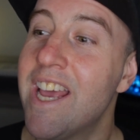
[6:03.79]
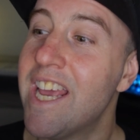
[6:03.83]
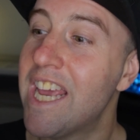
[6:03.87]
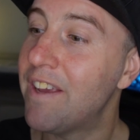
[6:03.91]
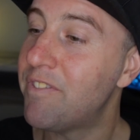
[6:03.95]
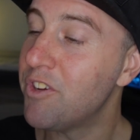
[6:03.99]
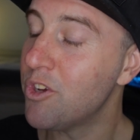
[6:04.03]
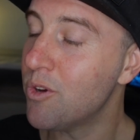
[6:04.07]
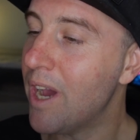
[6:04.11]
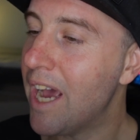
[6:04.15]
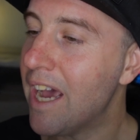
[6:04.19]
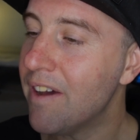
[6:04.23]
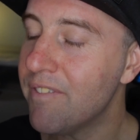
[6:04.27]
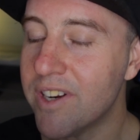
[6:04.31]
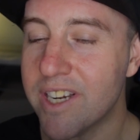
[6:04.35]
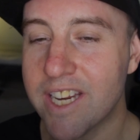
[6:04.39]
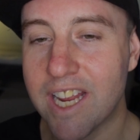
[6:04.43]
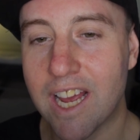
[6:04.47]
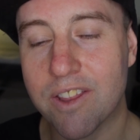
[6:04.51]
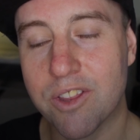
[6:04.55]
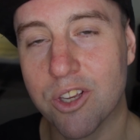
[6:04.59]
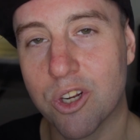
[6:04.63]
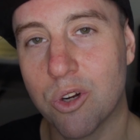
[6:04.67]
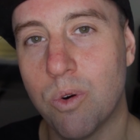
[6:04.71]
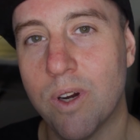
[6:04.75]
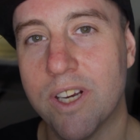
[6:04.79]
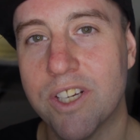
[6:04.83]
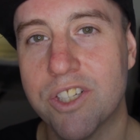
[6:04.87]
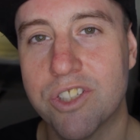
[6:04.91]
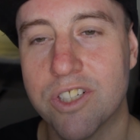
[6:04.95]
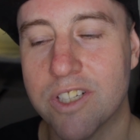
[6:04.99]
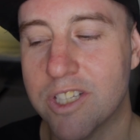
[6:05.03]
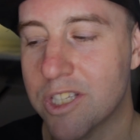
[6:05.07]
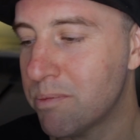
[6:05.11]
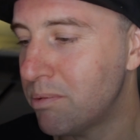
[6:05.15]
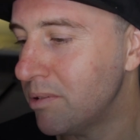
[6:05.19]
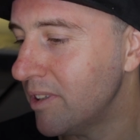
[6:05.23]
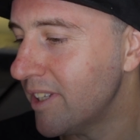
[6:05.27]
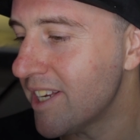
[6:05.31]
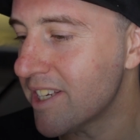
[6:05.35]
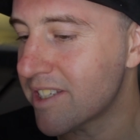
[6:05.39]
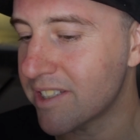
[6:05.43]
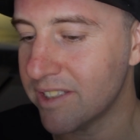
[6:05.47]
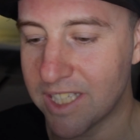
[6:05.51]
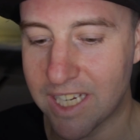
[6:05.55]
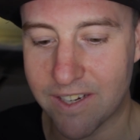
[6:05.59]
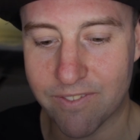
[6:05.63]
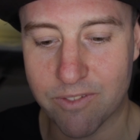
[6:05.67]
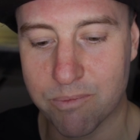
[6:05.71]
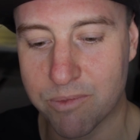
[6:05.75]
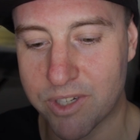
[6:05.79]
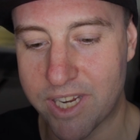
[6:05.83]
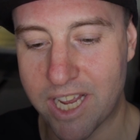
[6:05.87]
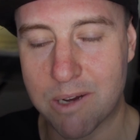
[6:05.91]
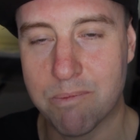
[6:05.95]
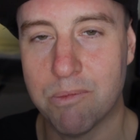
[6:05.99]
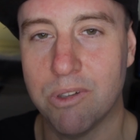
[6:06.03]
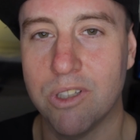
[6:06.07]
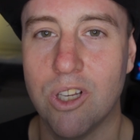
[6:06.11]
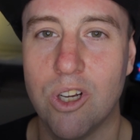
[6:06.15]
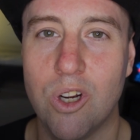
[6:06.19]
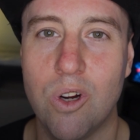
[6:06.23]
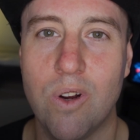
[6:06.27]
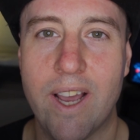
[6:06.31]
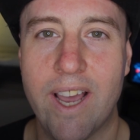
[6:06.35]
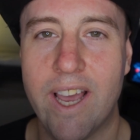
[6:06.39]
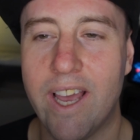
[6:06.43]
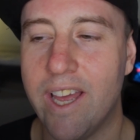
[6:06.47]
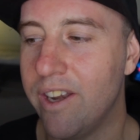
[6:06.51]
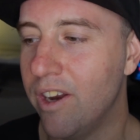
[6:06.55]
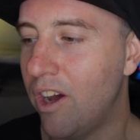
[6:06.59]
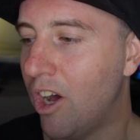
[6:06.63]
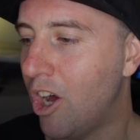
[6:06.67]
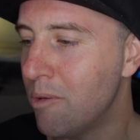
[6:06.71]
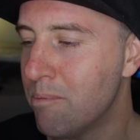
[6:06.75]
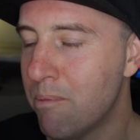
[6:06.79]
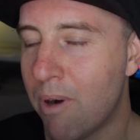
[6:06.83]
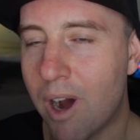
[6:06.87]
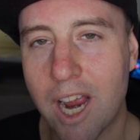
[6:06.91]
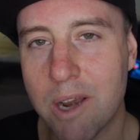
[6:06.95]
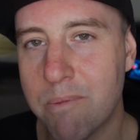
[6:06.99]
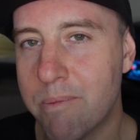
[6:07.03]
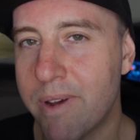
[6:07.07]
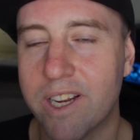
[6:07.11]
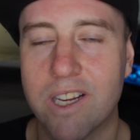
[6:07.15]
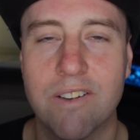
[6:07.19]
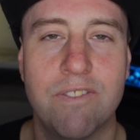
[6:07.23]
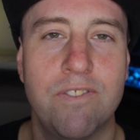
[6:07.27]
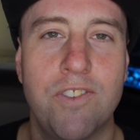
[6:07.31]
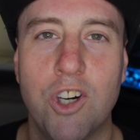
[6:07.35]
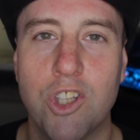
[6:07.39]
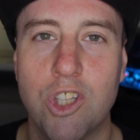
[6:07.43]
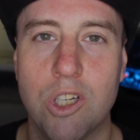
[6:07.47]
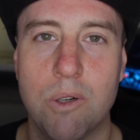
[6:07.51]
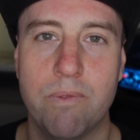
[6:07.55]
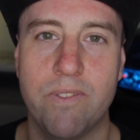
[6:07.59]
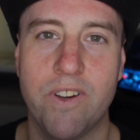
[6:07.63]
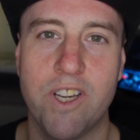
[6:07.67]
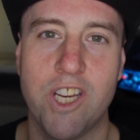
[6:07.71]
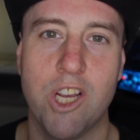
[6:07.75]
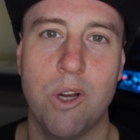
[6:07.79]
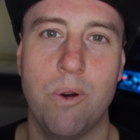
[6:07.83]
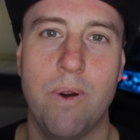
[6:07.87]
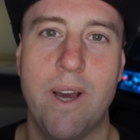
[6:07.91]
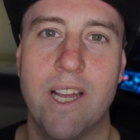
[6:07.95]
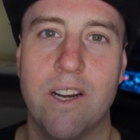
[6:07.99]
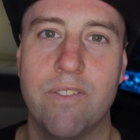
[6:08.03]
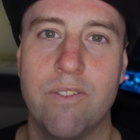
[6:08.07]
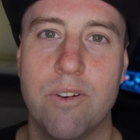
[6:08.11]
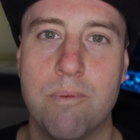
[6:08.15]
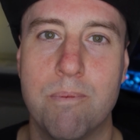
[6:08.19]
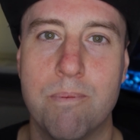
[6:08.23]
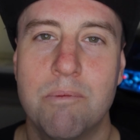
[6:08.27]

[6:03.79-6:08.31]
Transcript: If you have any other questions, please leave them down below and I might make a follow-up video out of them.